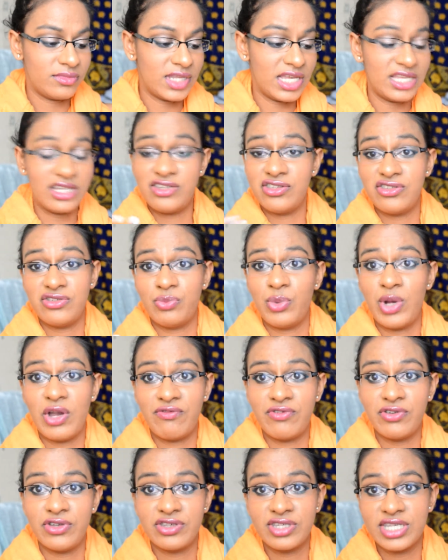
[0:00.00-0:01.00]
it doesn't work
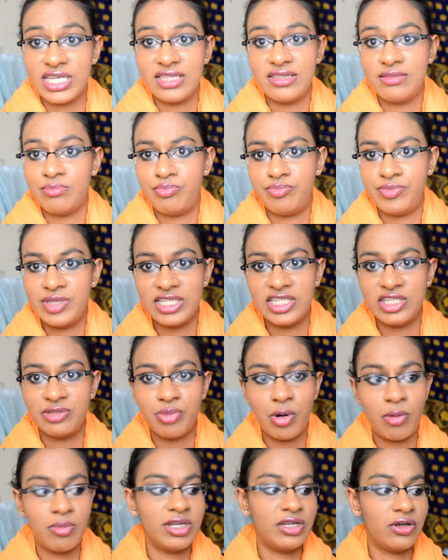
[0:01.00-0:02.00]
for your skin, this is
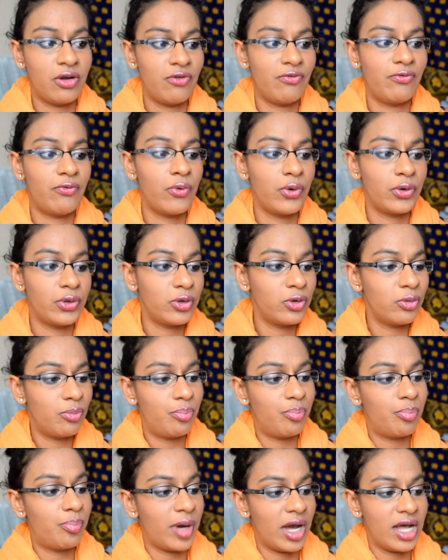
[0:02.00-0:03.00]
probably not for you,
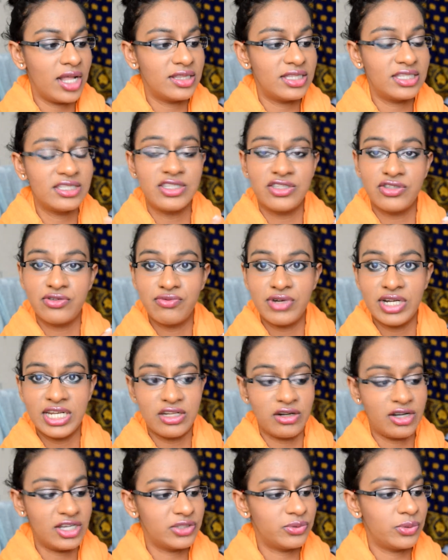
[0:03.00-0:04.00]
but this is a really
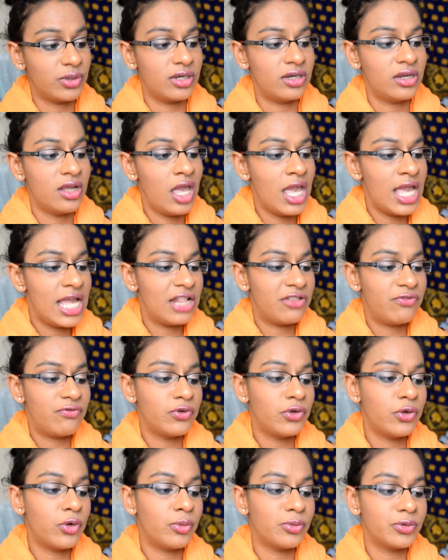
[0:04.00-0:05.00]
nice one. It's for
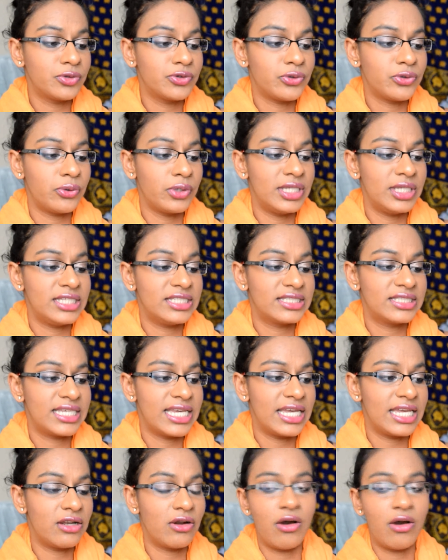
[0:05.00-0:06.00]
normal to oily
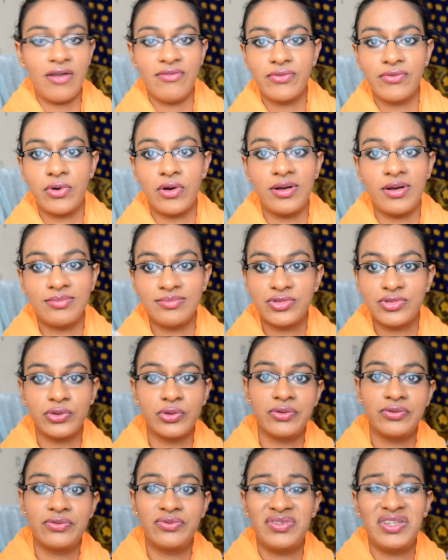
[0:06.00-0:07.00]
skin. I've got
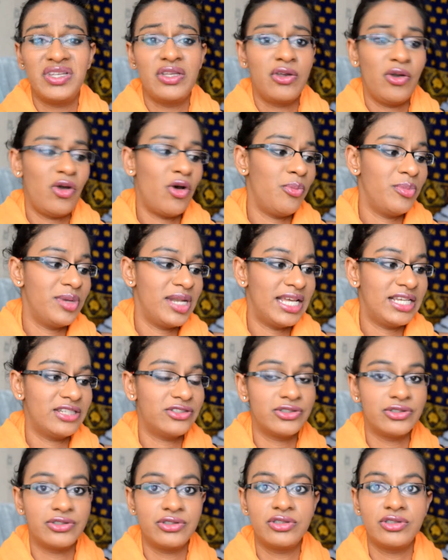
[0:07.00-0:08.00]
sort of
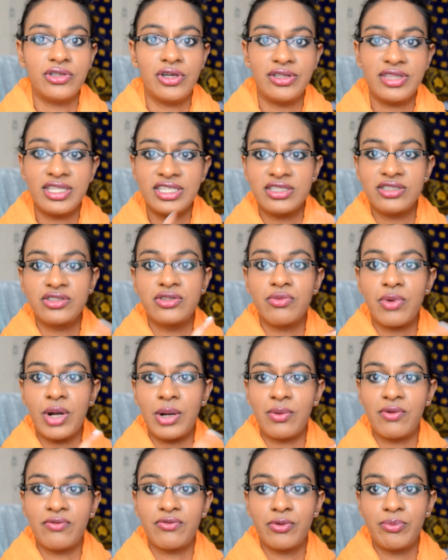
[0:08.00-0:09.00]
combinations, so this is the right
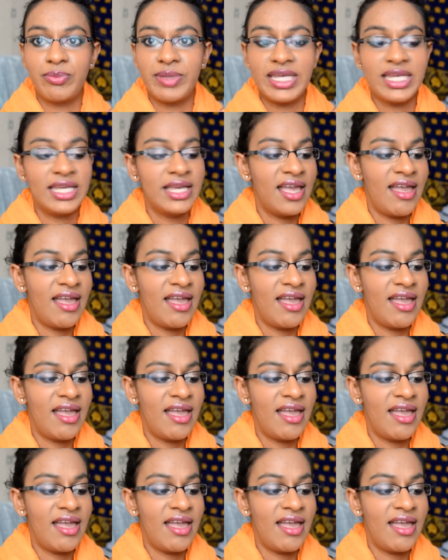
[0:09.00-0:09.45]
one for me.